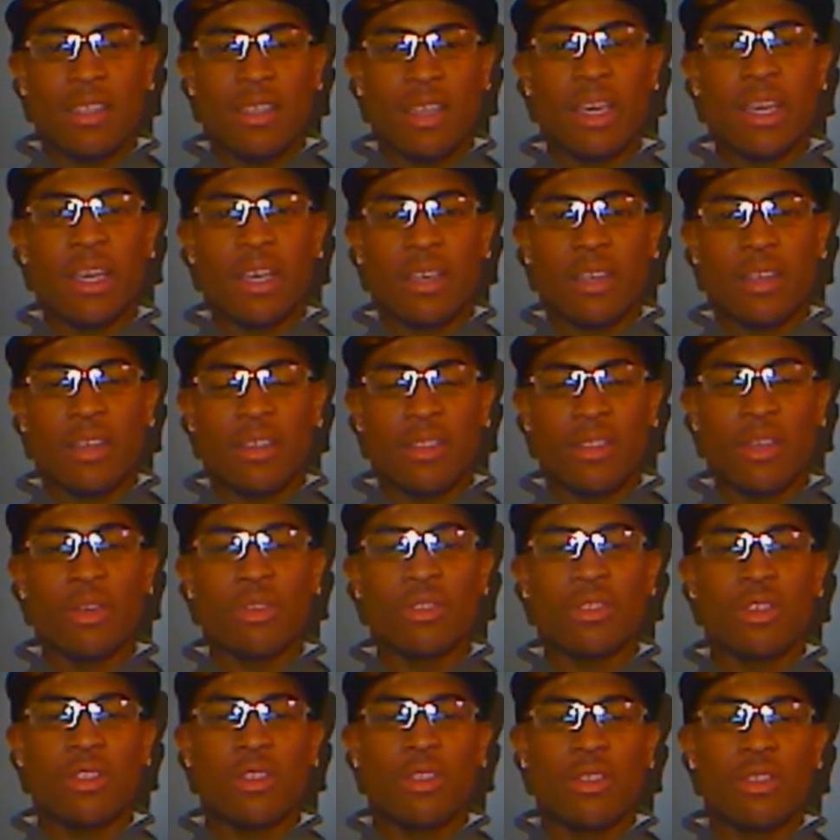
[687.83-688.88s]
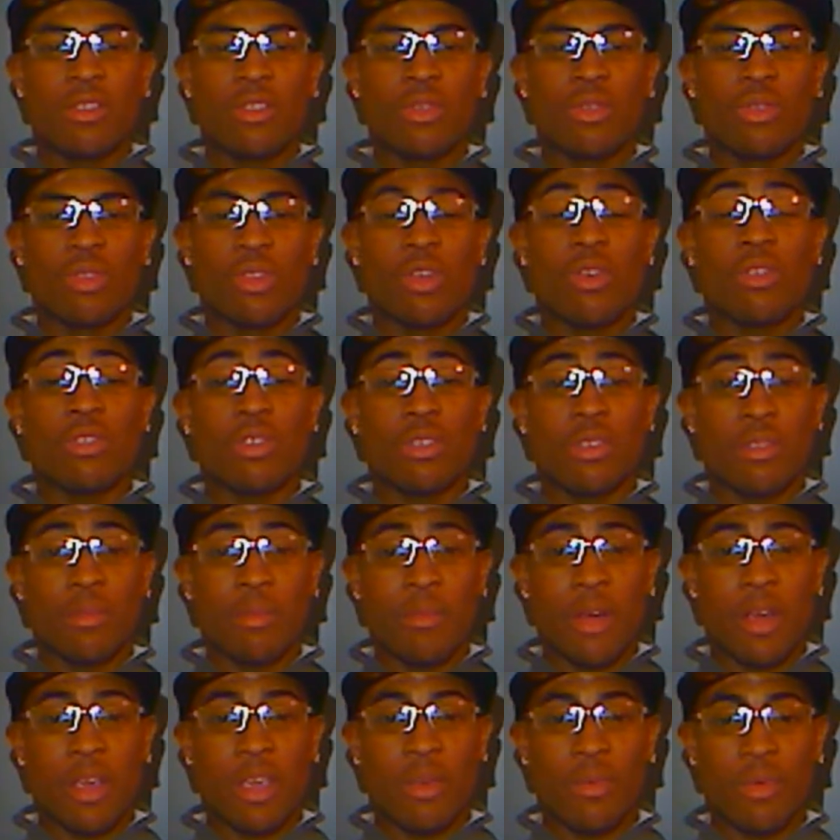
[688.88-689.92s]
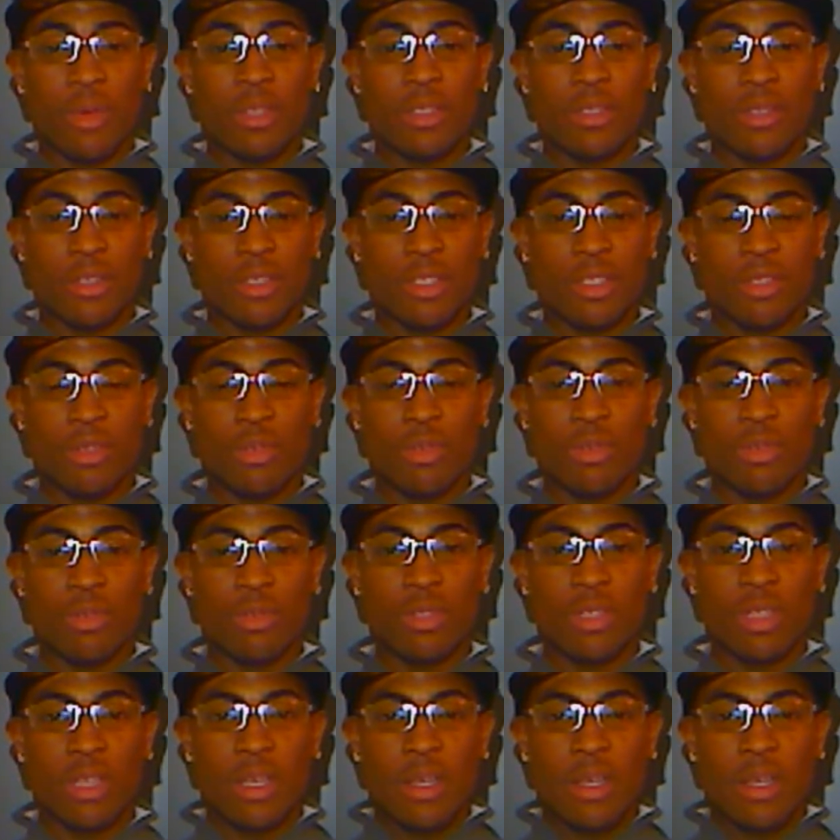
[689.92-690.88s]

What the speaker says: yeah, those are the tools. Those are some market research tools.